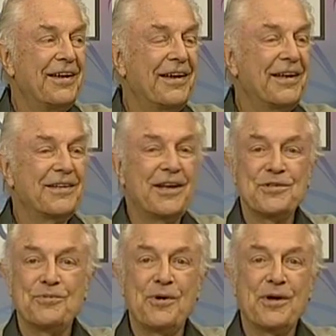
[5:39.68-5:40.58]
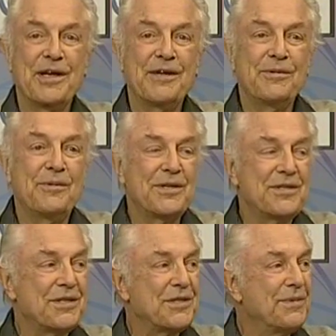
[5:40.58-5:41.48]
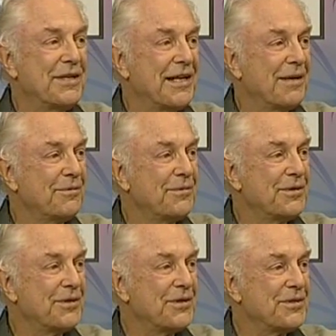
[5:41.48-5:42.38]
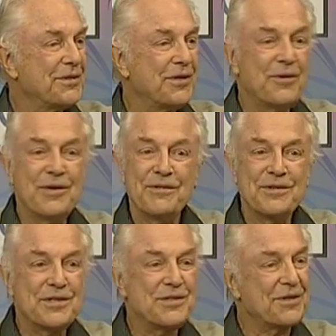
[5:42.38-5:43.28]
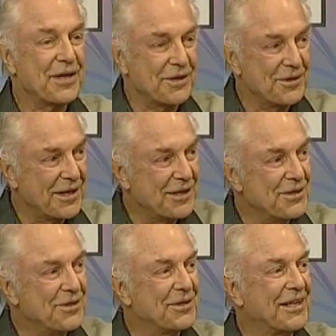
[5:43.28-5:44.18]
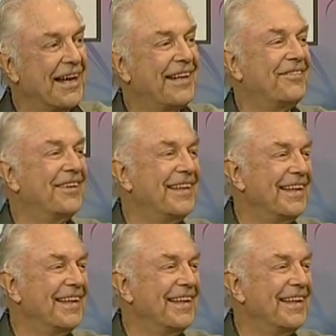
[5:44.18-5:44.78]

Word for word: And guess what? Go. Everybody says many happy returns, and no one ever says thank you, Lady Judy That's